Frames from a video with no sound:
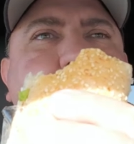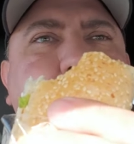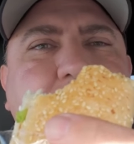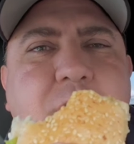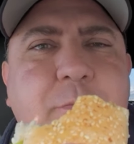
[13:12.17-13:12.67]

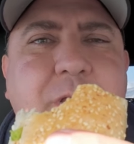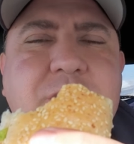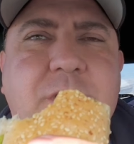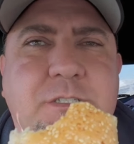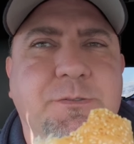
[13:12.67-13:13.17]
Back to the
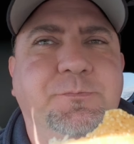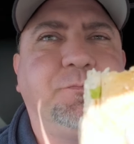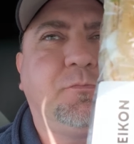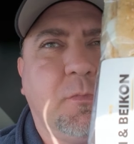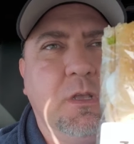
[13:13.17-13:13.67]
basics.
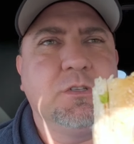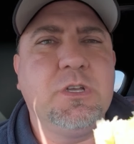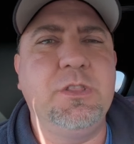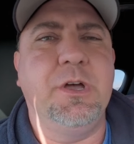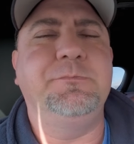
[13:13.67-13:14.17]
It's
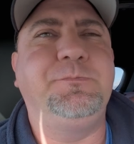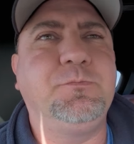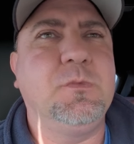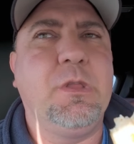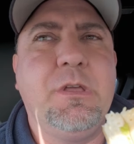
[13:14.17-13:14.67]
good though.
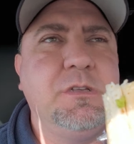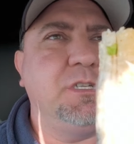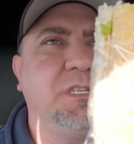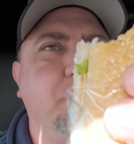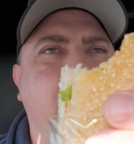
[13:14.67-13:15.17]

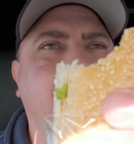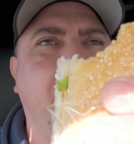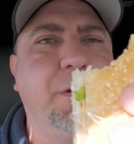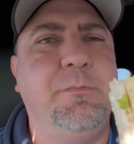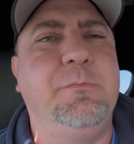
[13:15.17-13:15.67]
Sesame
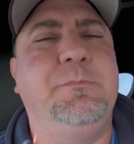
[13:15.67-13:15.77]
bun.